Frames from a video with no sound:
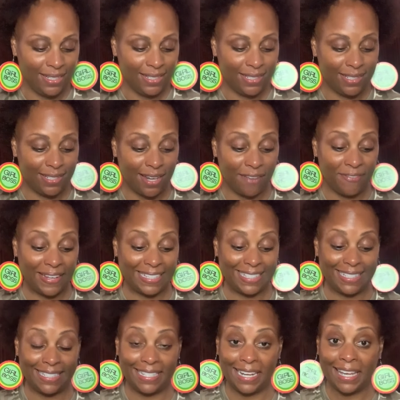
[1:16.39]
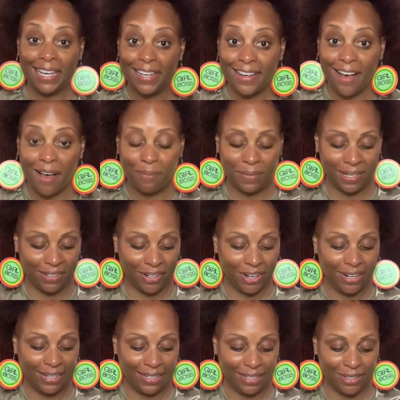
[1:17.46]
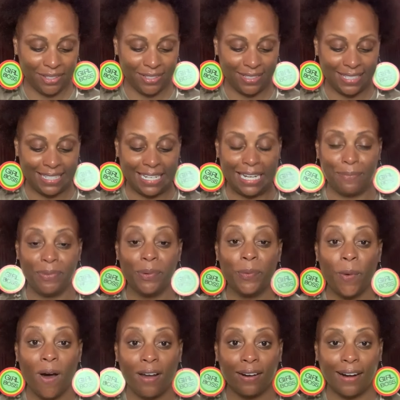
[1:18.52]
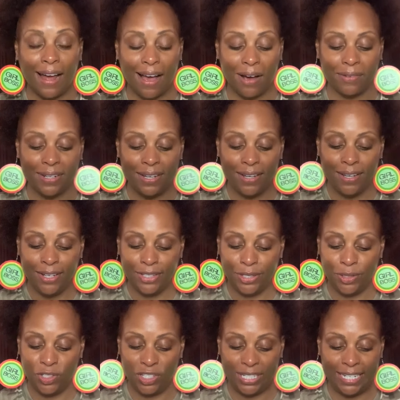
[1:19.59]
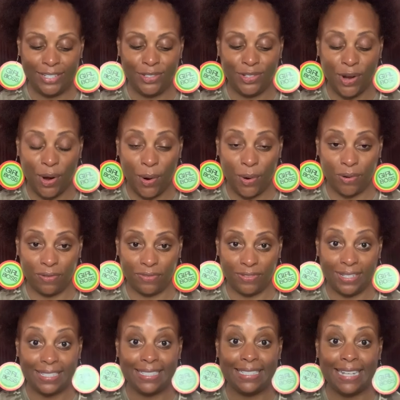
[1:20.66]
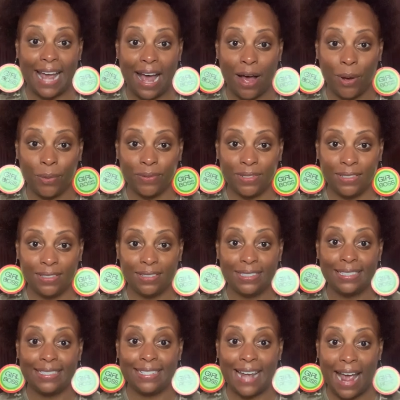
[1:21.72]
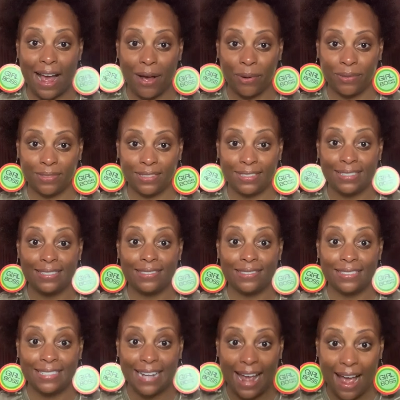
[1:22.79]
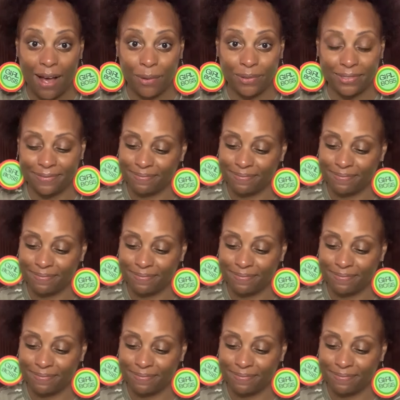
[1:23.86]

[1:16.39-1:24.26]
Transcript: Stuffing sticky gum in her ears to keep the water out, Eugenie dove down, down, down.